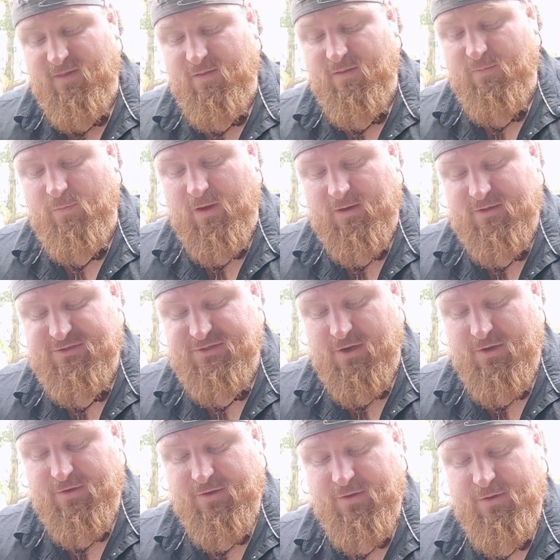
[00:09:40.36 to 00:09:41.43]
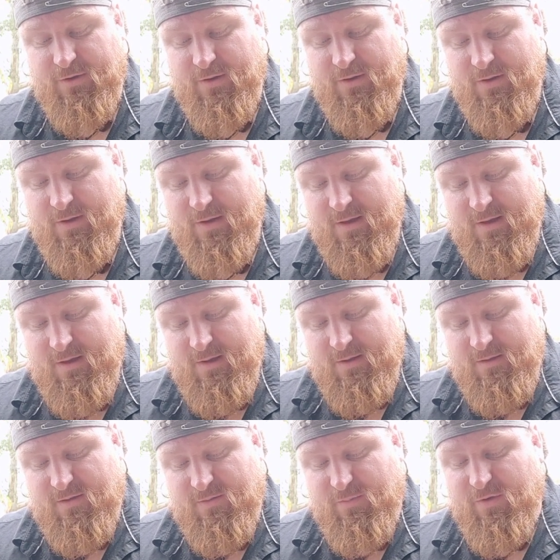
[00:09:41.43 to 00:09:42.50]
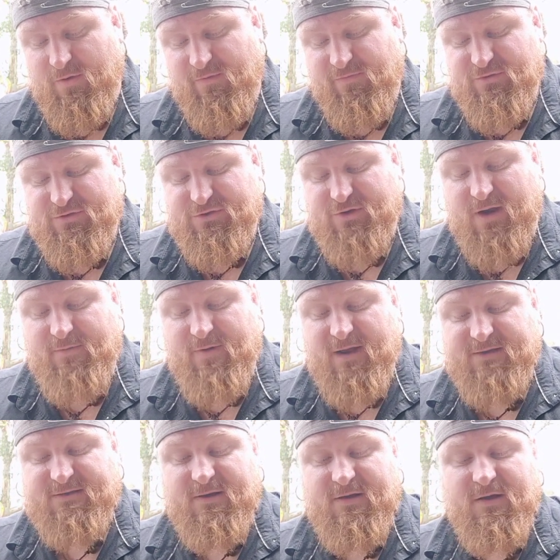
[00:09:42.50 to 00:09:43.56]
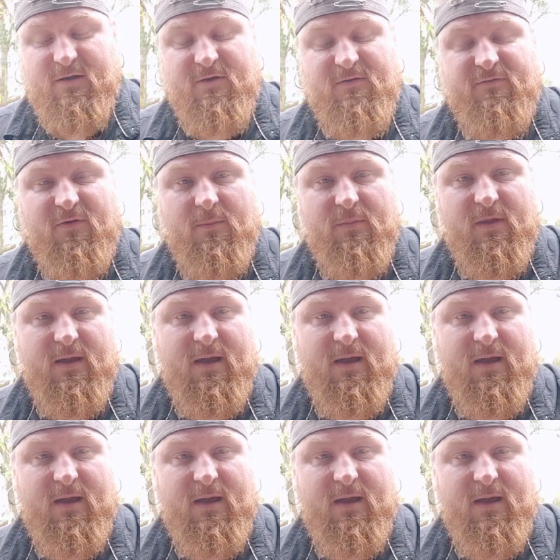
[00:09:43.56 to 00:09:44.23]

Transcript: is one I showed you, this beautiful straight razor from the